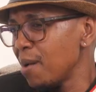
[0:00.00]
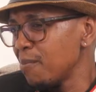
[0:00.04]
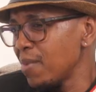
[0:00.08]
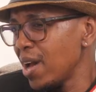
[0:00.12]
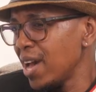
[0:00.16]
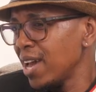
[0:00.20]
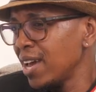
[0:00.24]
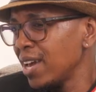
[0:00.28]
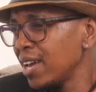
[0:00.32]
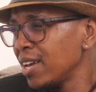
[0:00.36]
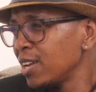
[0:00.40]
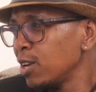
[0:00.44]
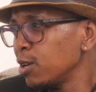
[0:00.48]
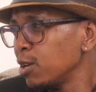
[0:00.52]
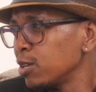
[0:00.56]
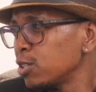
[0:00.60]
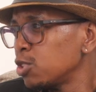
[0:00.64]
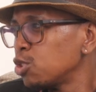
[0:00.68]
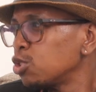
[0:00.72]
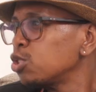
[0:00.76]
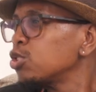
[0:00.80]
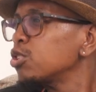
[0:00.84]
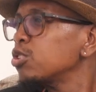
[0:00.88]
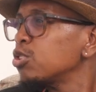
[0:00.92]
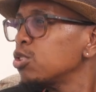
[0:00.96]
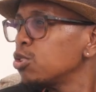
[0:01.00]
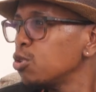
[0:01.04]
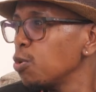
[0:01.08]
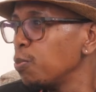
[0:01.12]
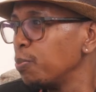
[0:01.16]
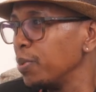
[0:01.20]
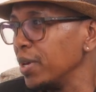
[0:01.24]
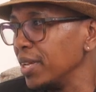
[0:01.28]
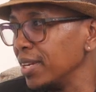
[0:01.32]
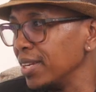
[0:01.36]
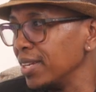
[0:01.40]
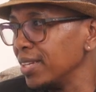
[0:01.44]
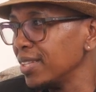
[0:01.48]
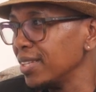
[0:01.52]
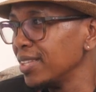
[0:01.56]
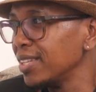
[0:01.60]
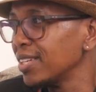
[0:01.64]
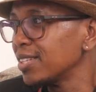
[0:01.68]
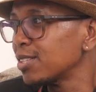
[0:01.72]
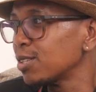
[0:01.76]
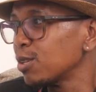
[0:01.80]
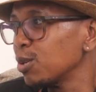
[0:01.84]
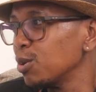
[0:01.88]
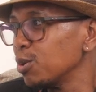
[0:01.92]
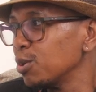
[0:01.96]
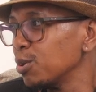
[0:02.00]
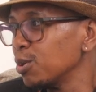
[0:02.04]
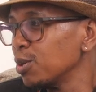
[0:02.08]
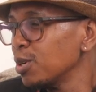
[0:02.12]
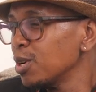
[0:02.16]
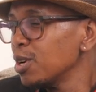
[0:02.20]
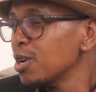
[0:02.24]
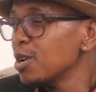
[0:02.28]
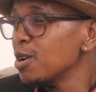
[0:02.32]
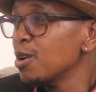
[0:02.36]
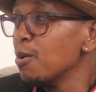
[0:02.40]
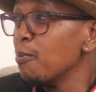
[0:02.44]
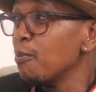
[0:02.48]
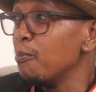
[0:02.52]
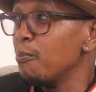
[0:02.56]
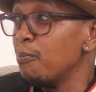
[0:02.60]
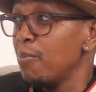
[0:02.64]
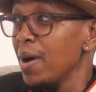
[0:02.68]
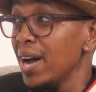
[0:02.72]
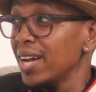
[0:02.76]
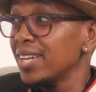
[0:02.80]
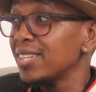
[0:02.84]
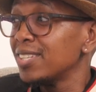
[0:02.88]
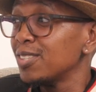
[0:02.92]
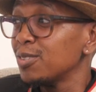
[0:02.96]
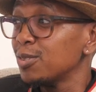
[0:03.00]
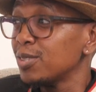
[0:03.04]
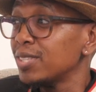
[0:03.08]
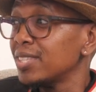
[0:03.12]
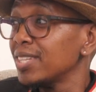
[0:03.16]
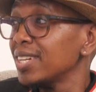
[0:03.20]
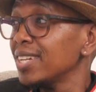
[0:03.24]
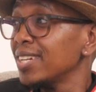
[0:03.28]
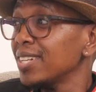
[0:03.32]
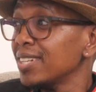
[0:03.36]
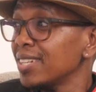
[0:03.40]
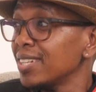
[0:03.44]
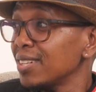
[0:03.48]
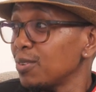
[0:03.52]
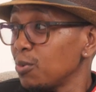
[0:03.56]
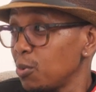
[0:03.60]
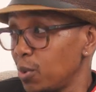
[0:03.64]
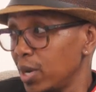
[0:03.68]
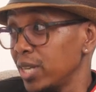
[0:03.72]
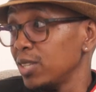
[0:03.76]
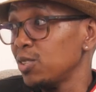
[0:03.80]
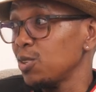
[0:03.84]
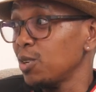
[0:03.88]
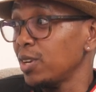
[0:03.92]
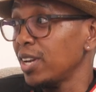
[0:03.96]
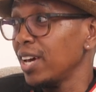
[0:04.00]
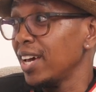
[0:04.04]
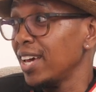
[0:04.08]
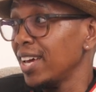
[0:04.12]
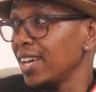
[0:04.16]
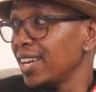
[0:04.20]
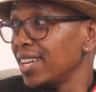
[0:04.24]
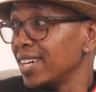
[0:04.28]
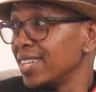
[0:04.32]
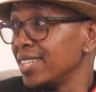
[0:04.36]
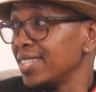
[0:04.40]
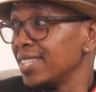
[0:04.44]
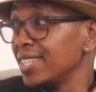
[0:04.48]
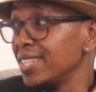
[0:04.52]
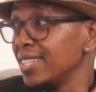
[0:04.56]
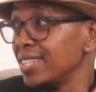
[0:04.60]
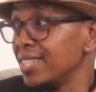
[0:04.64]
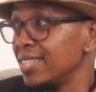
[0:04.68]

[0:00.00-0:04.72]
am I stooping this flow? But you still went on ahead and